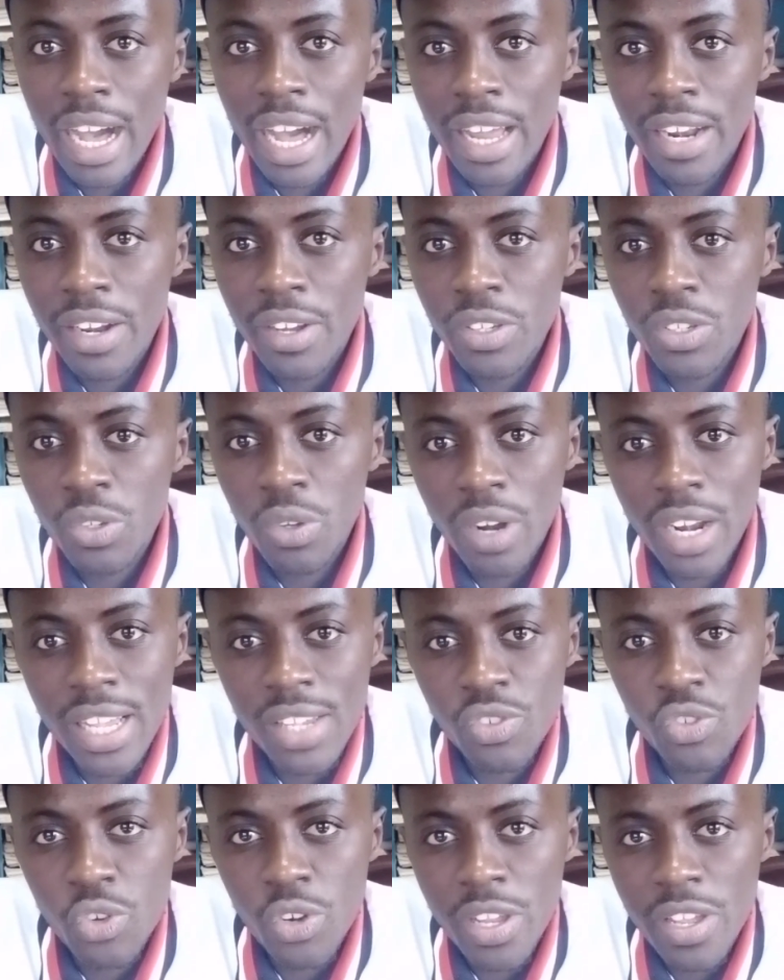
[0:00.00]
And also
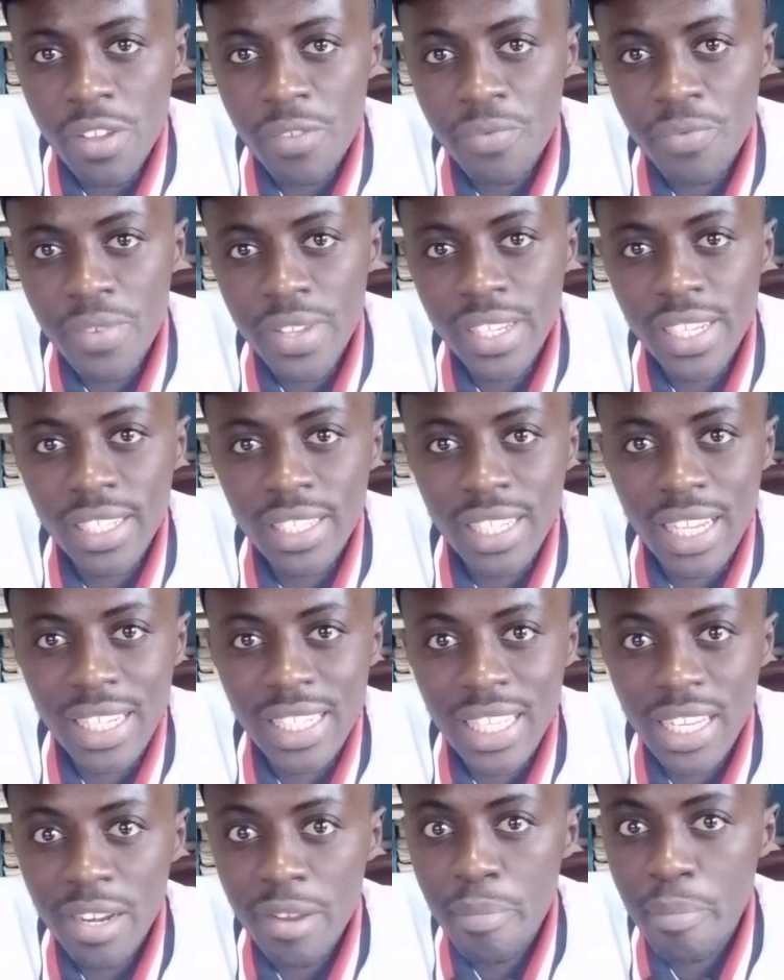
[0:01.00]
lastly, physics
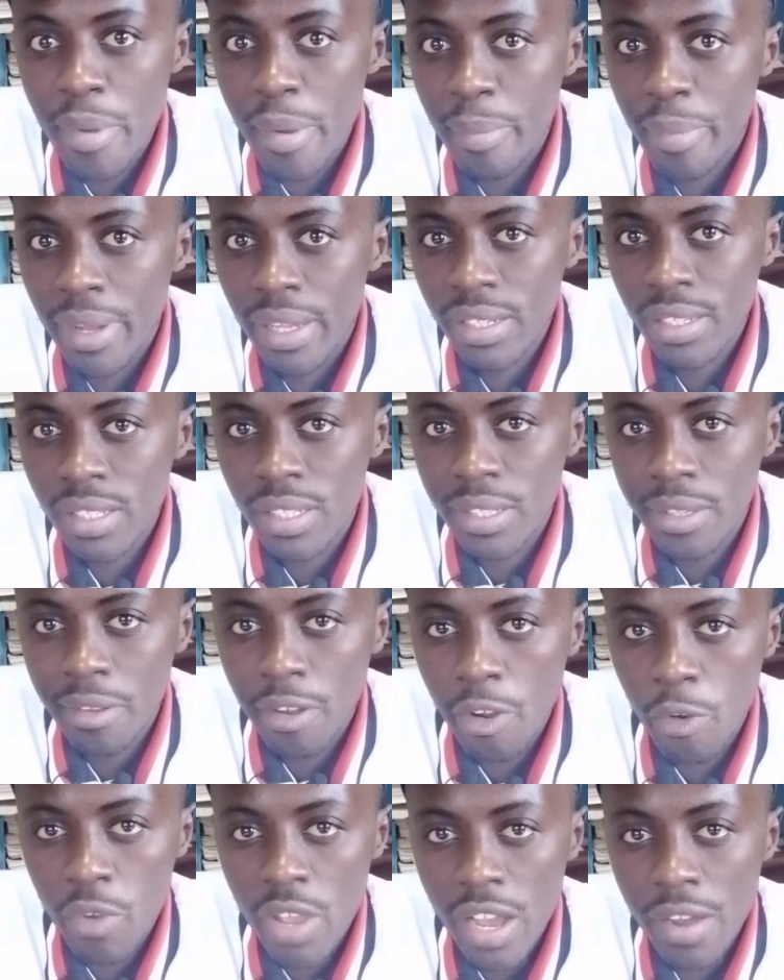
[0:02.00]
has 3 papers.
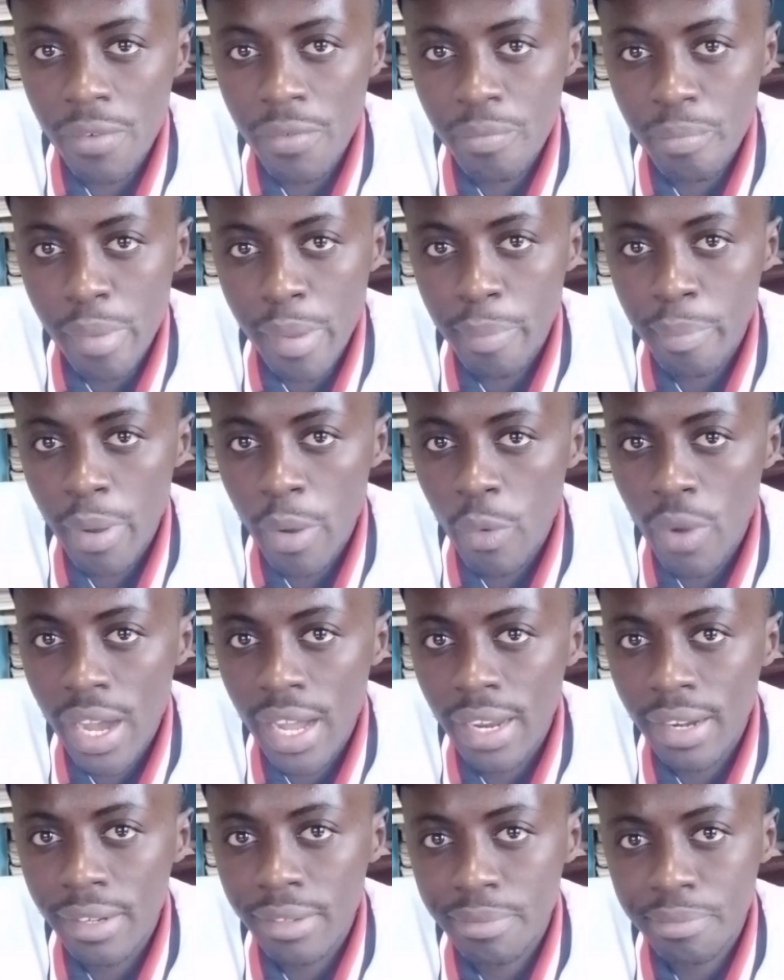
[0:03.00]
We have paper
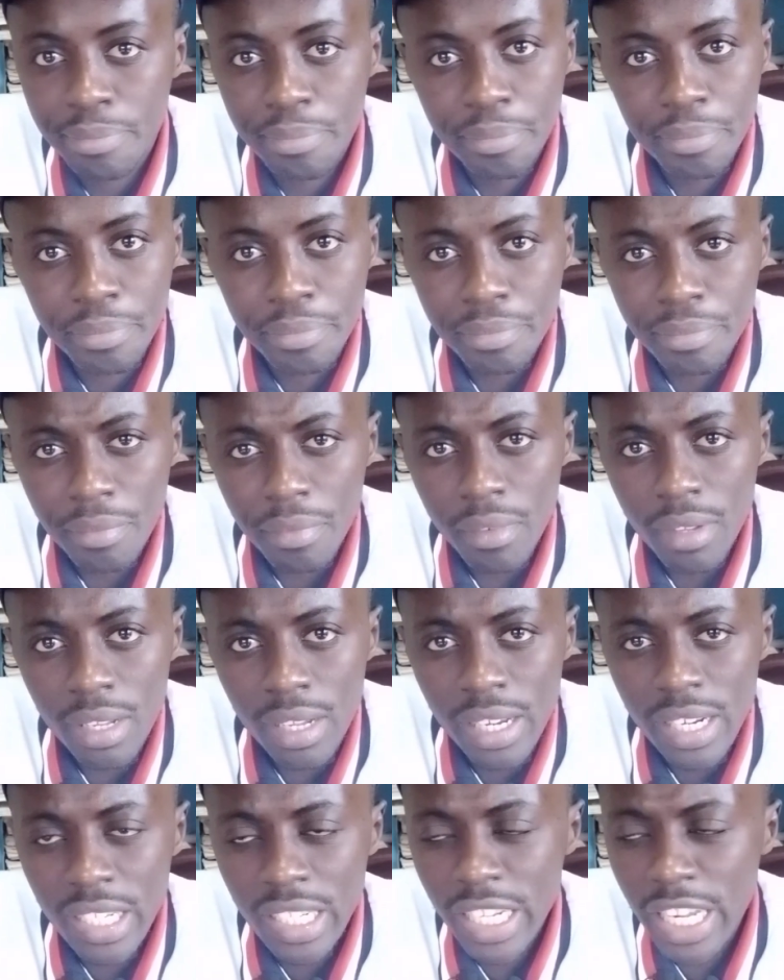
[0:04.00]
1
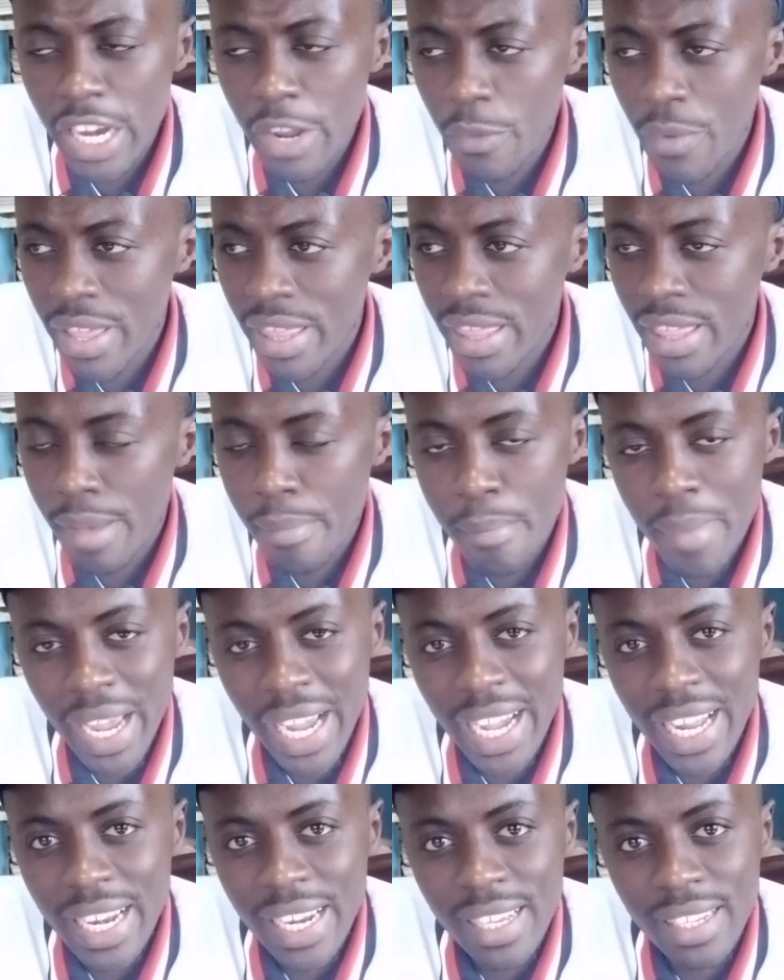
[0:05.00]
dealing with the
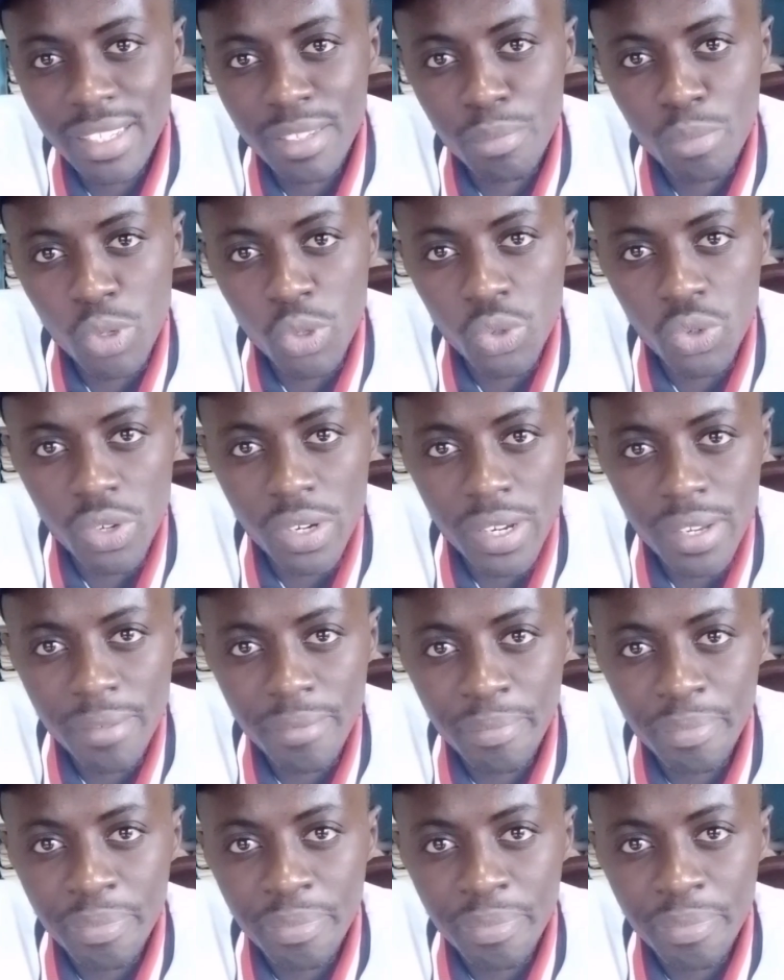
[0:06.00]
mechanics mostly.